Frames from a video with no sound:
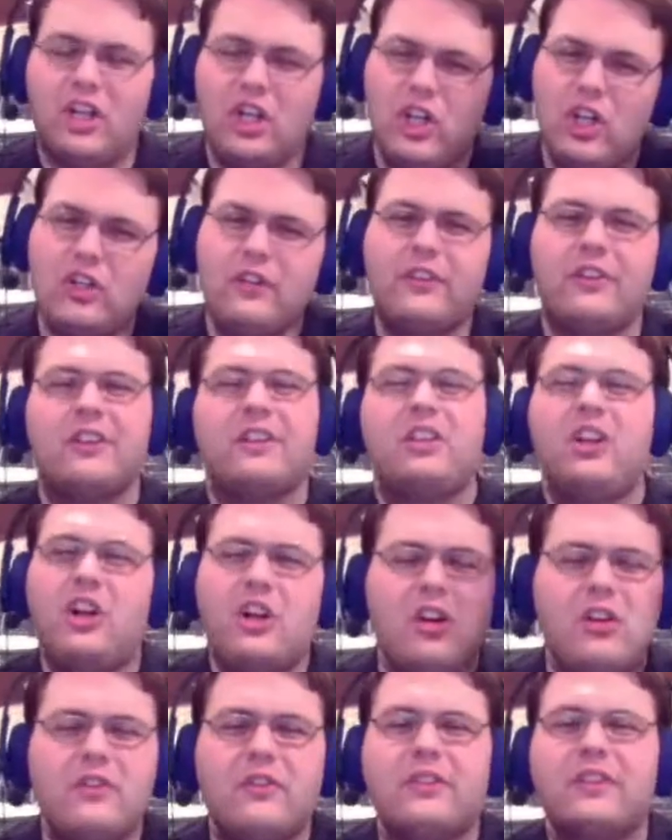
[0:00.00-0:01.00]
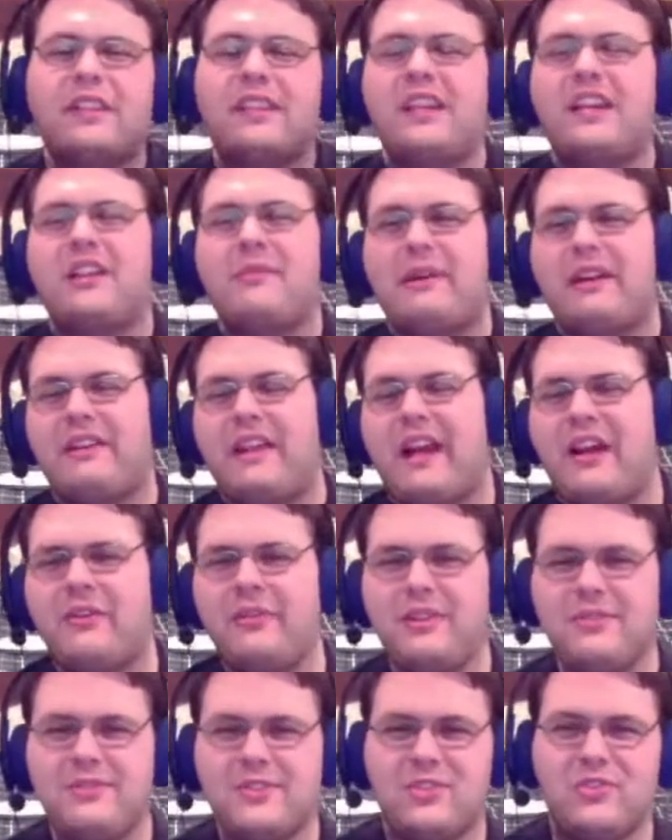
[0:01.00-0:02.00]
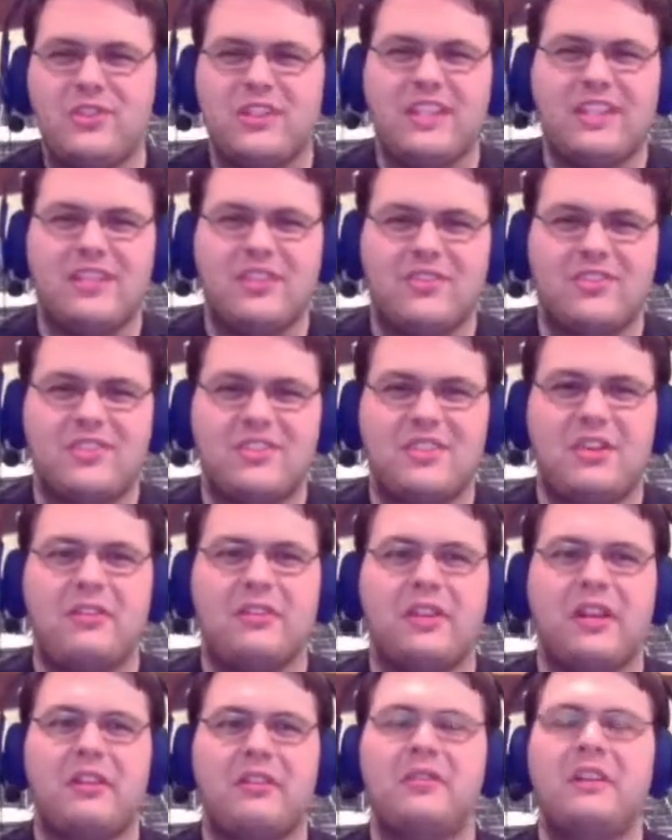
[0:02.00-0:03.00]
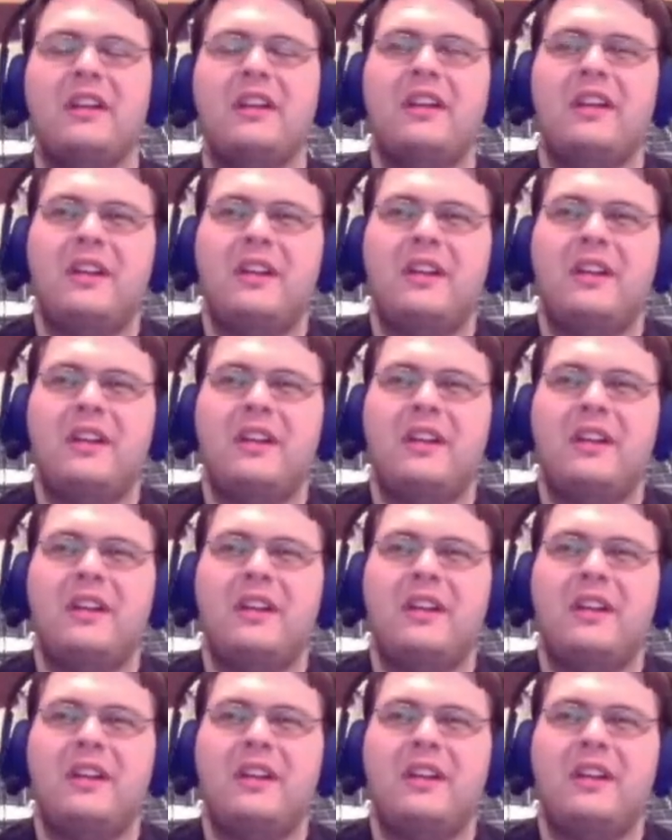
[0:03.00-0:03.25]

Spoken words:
over and over again about how he was going to kill Sogo,